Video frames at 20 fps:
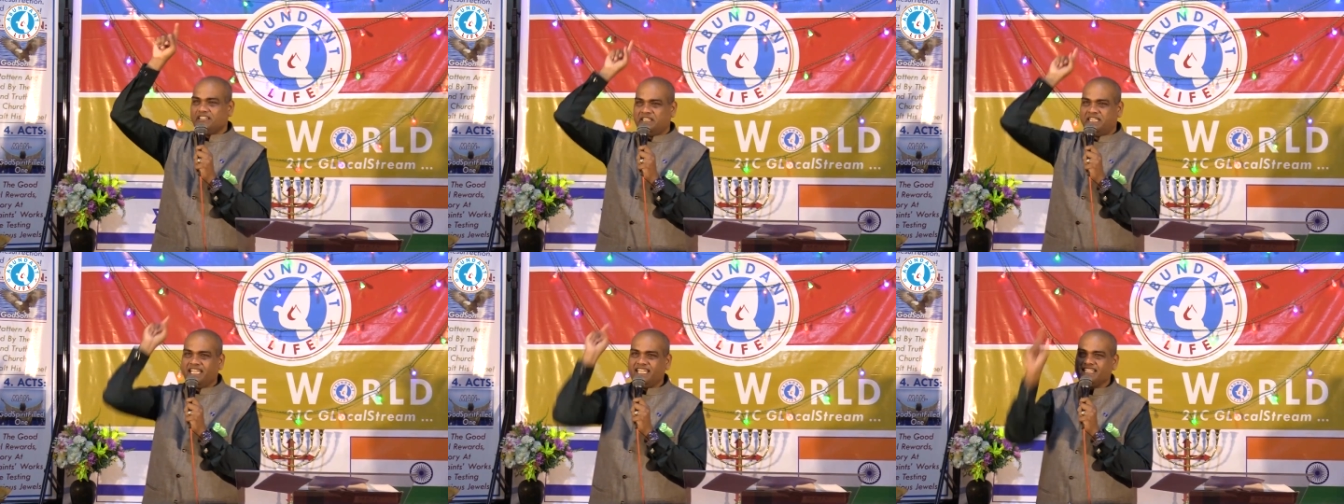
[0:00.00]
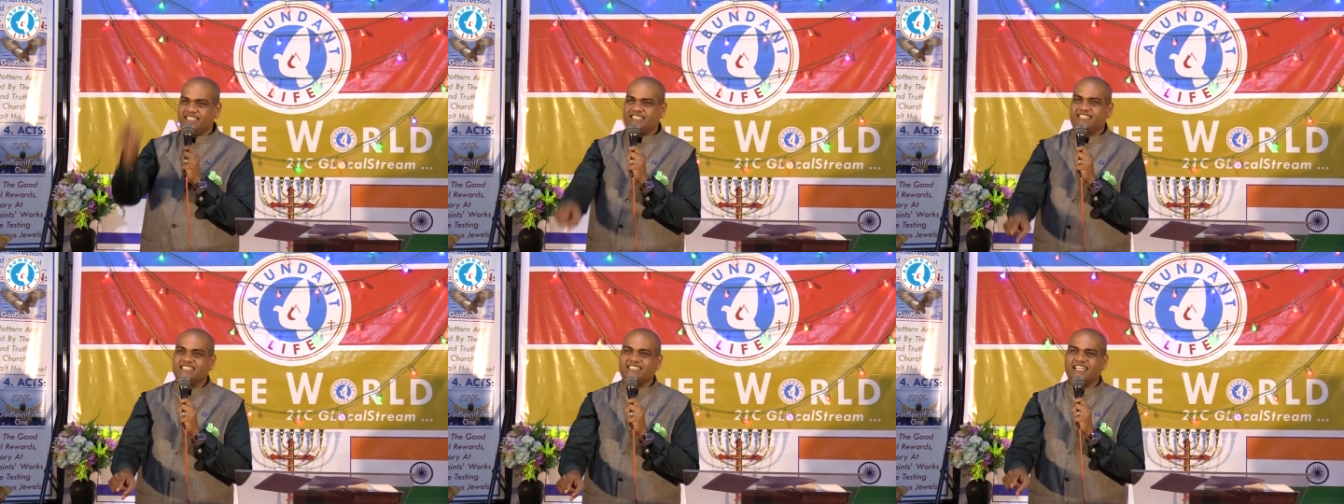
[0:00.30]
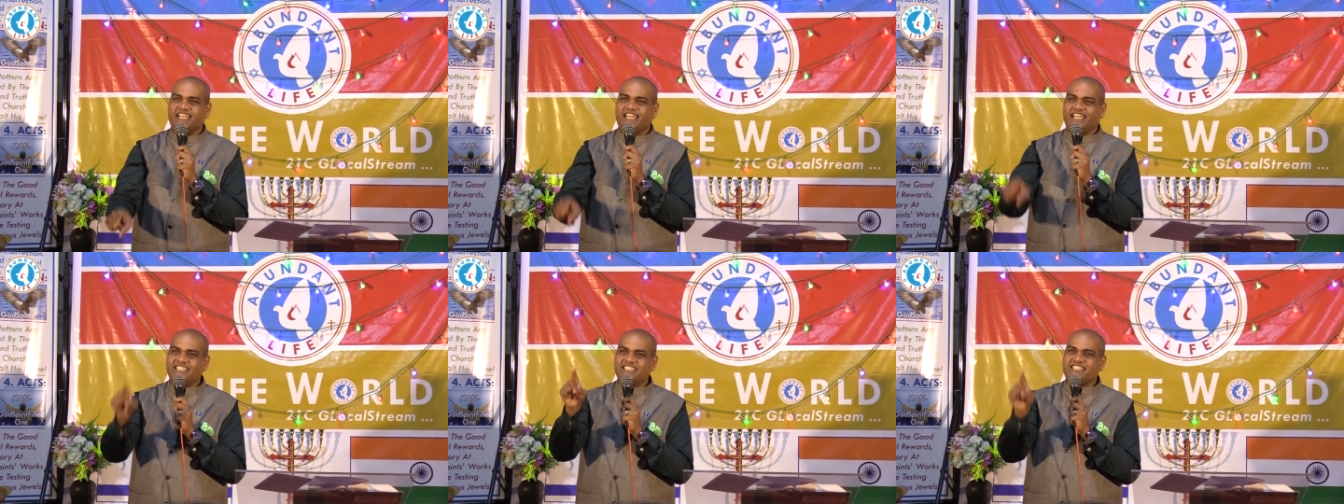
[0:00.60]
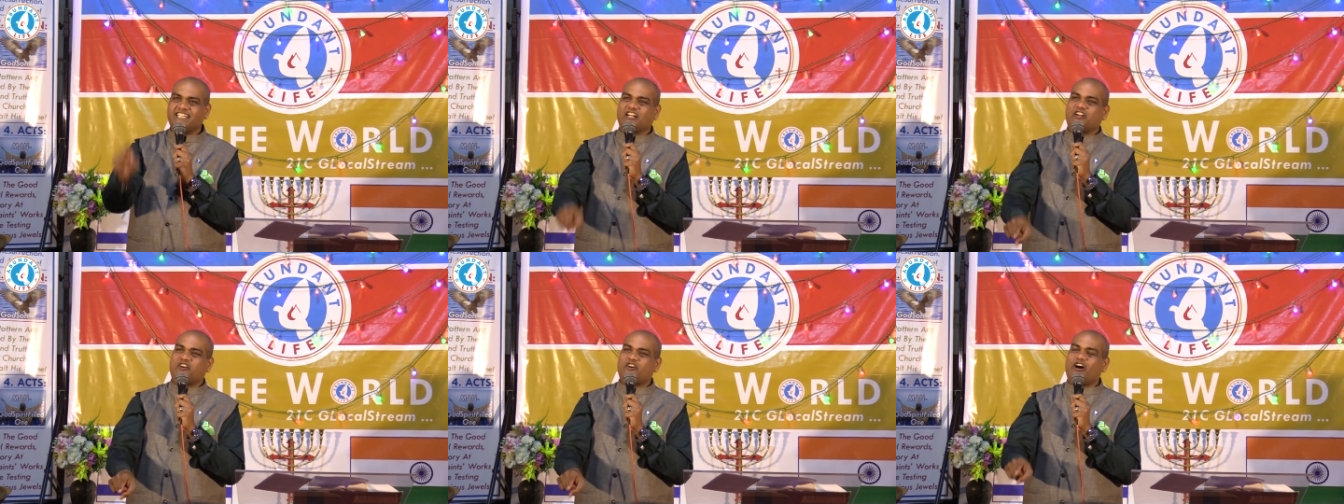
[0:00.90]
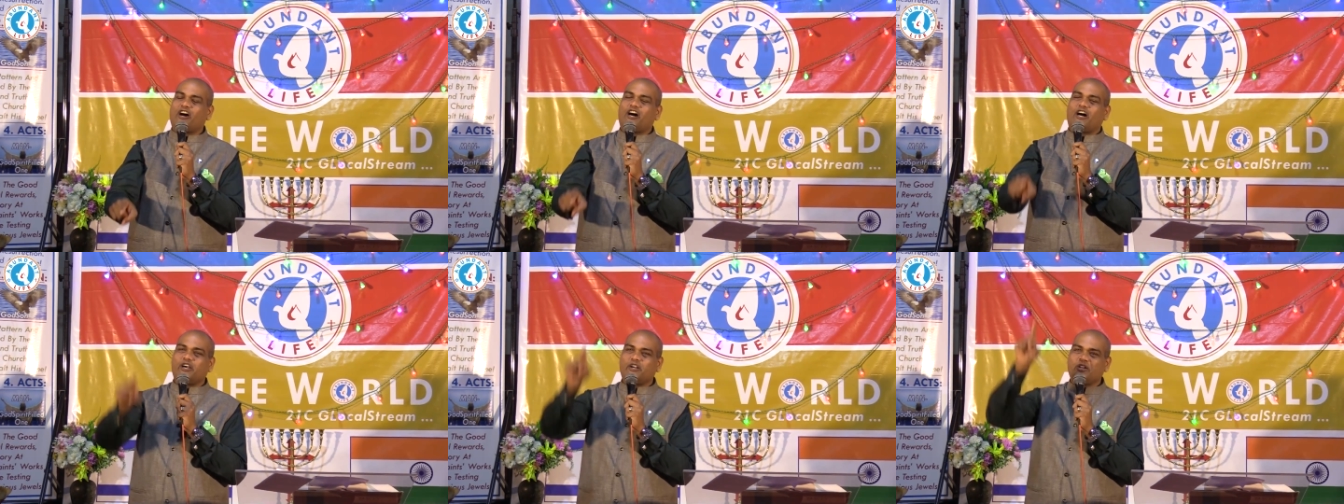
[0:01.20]
this is the
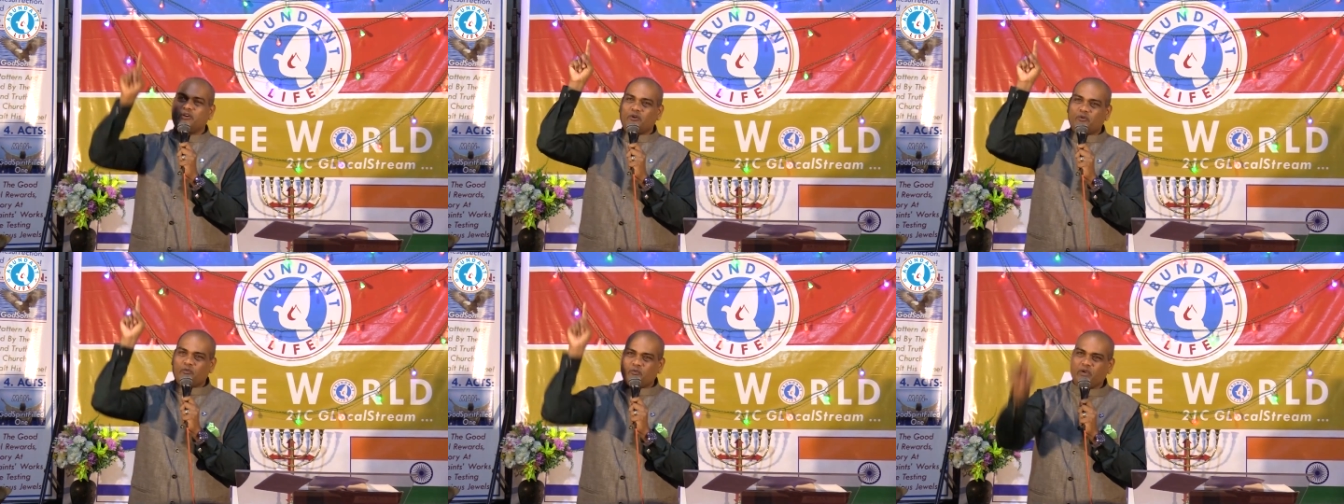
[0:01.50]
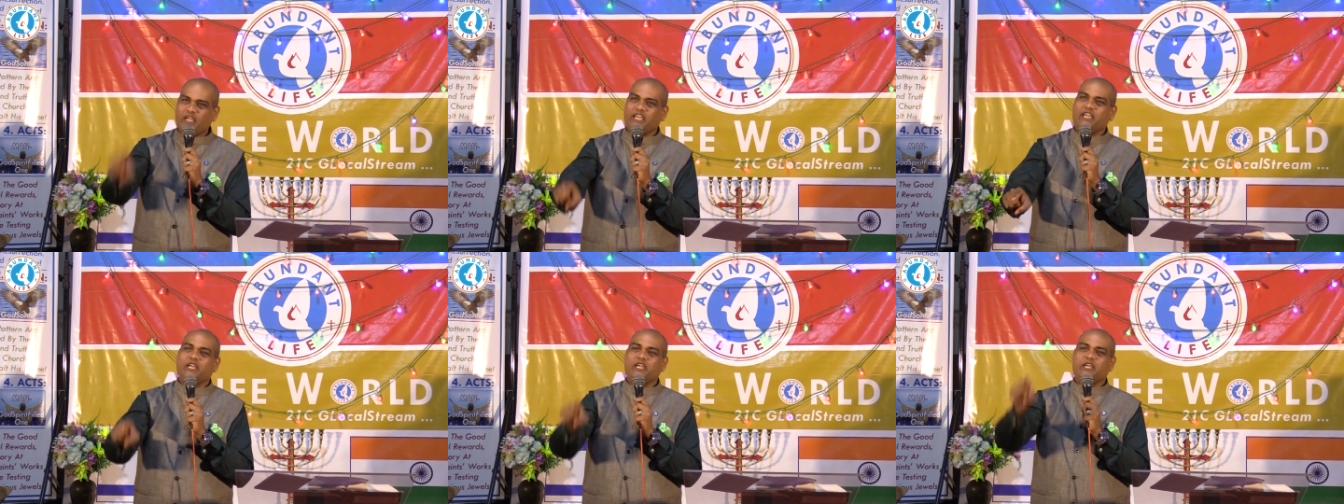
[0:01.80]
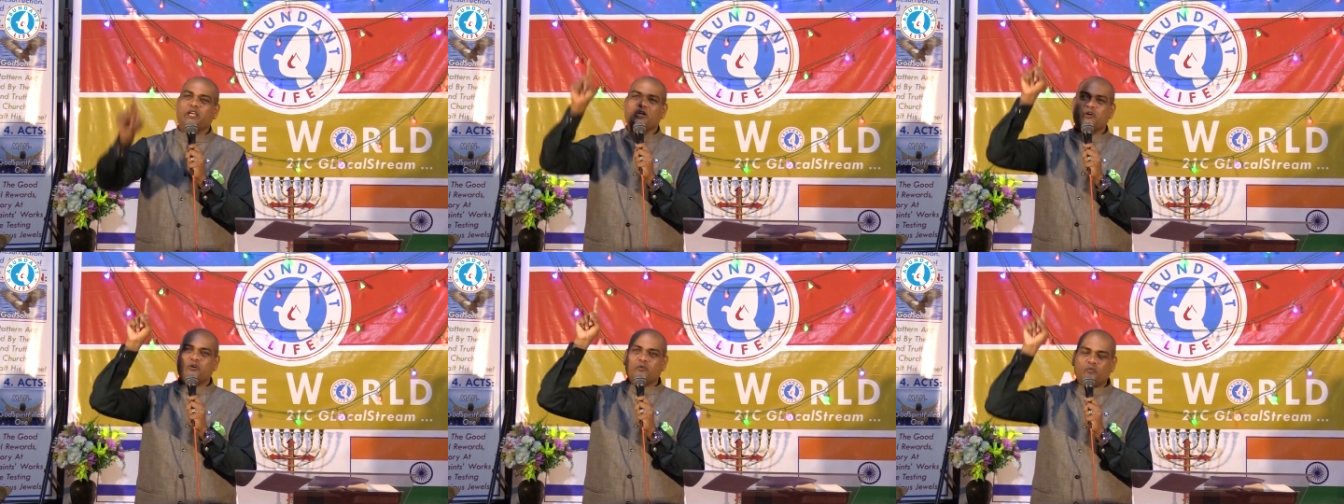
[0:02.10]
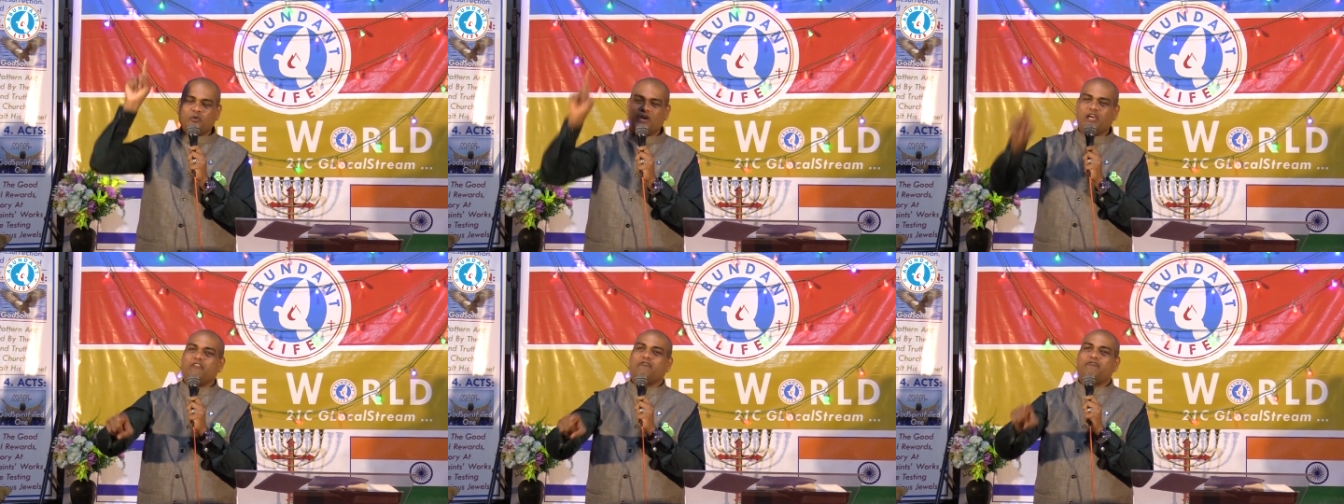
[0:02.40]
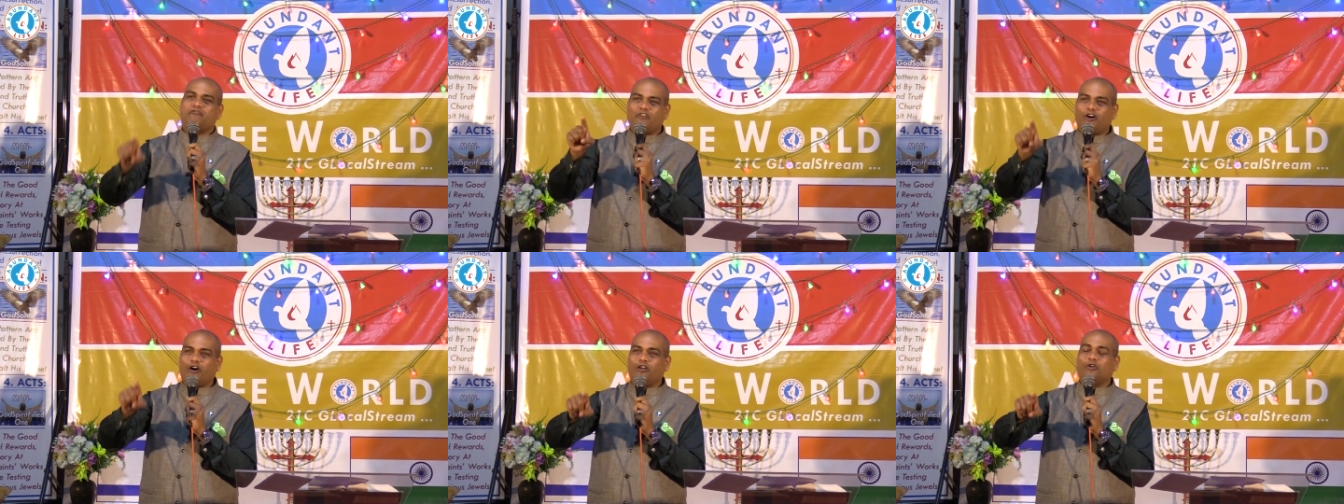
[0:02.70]
God we will
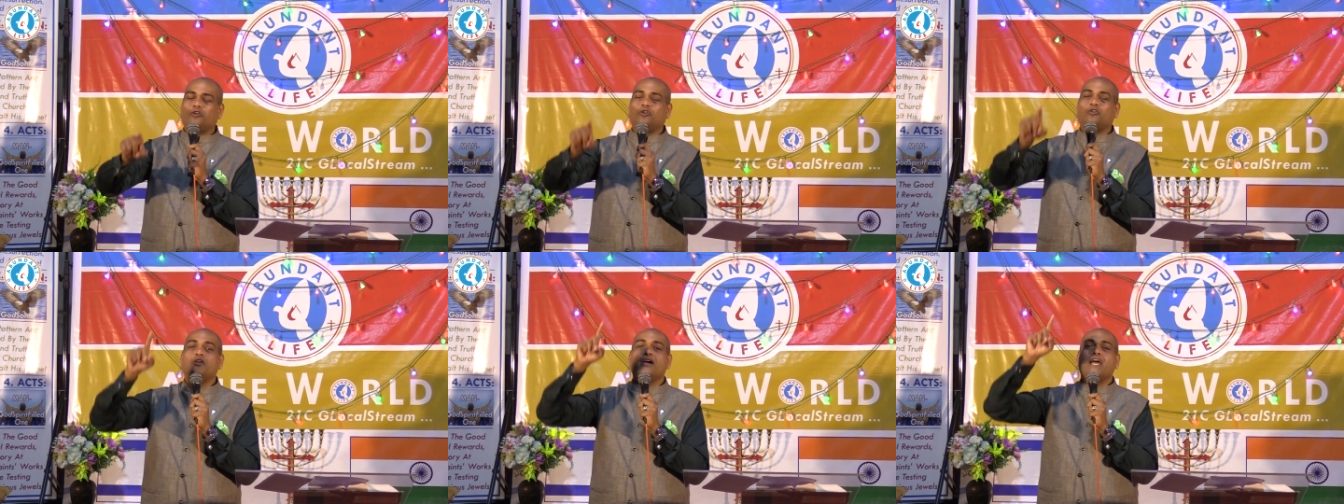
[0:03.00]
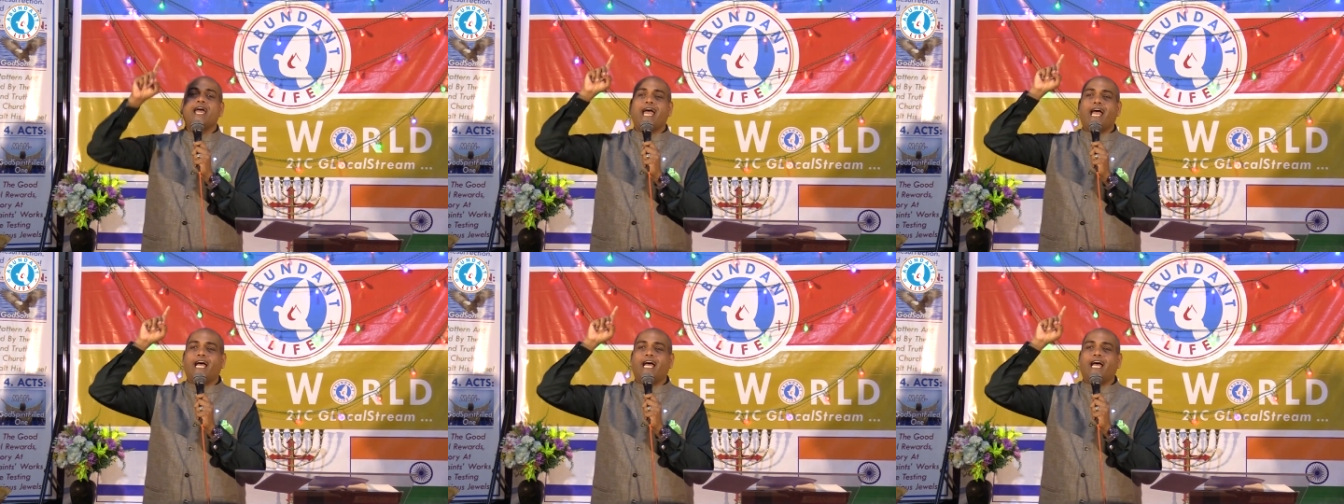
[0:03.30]
follow.